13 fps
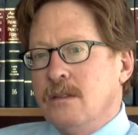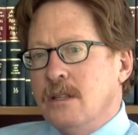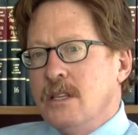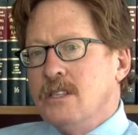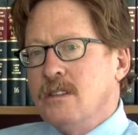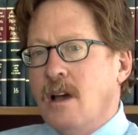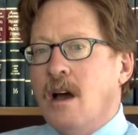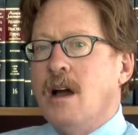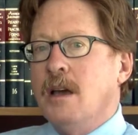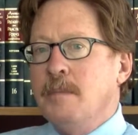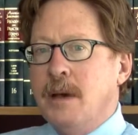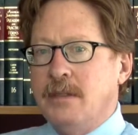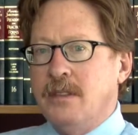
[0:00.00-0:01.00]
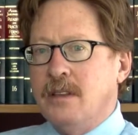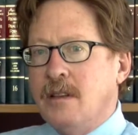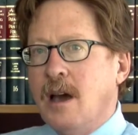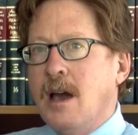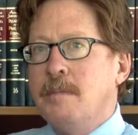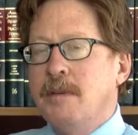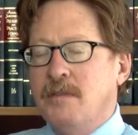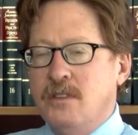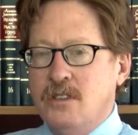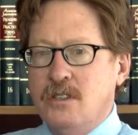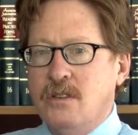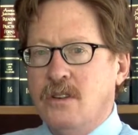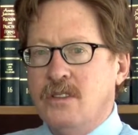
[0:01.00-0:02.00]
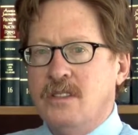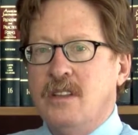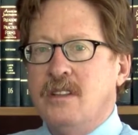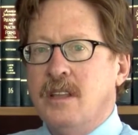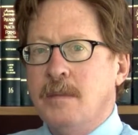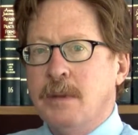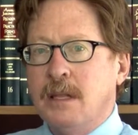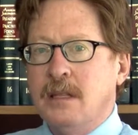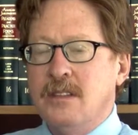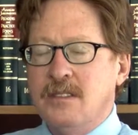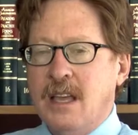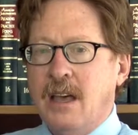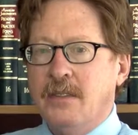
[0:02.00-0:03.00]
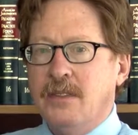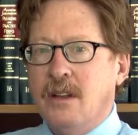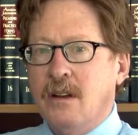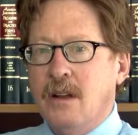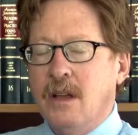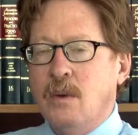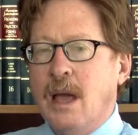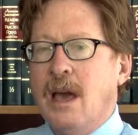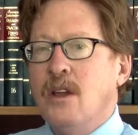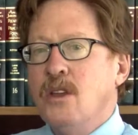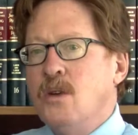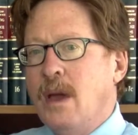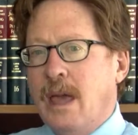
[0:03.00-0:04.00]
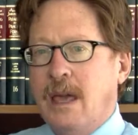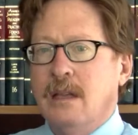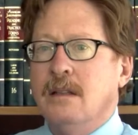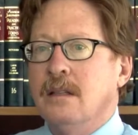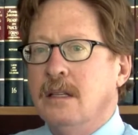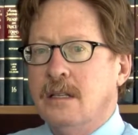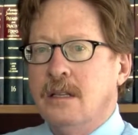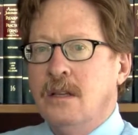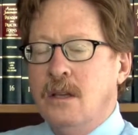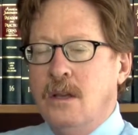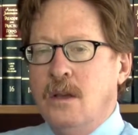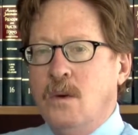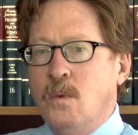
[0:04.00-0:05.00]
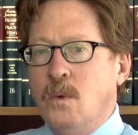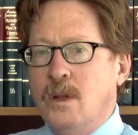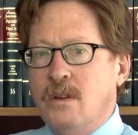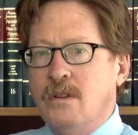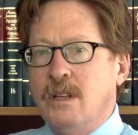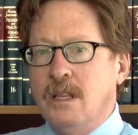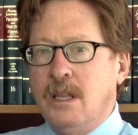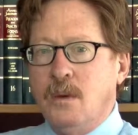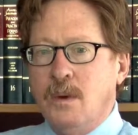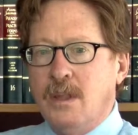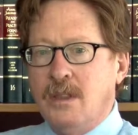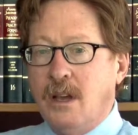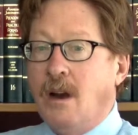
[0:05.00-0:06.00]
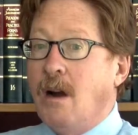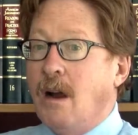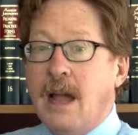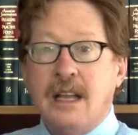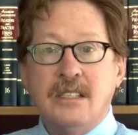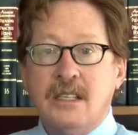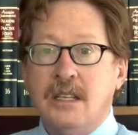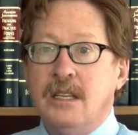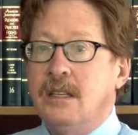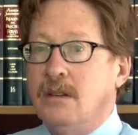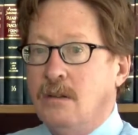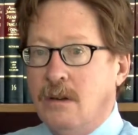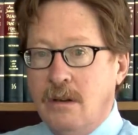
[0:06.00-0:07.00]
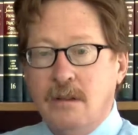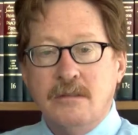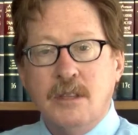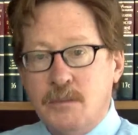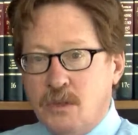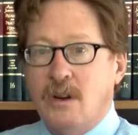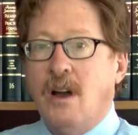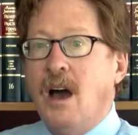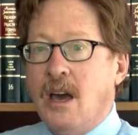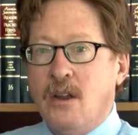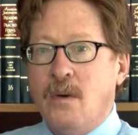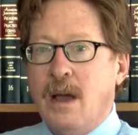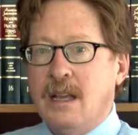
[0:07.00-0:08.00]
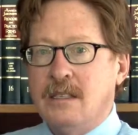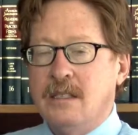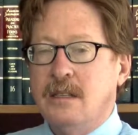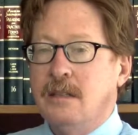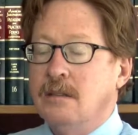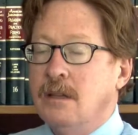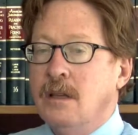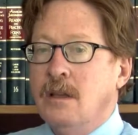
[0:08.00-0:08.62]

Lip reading: let's talk about the type of insurance that typically is out there and how you handle it when you're dealing with a car accident or some sort of auto accident